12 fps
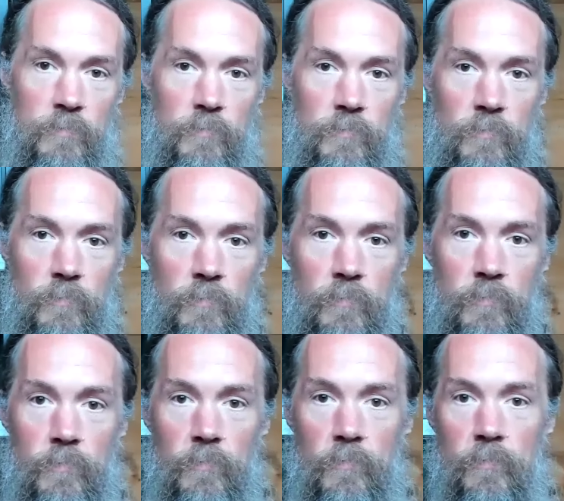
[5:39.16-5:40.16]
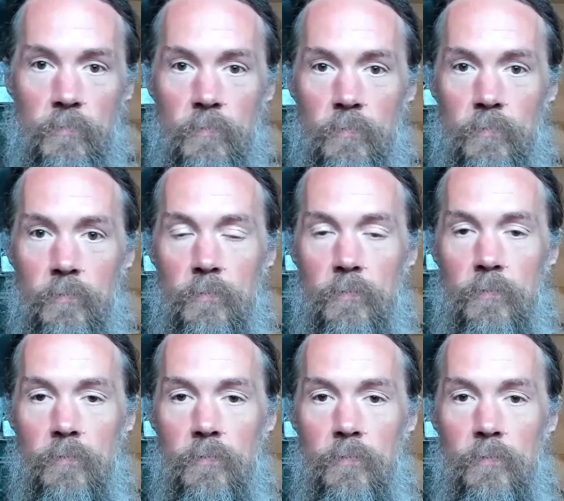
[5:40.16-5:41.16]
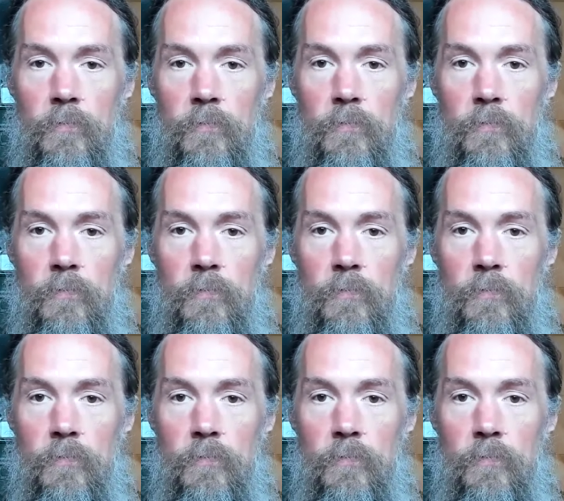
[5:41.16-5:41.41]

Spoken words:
[no speech]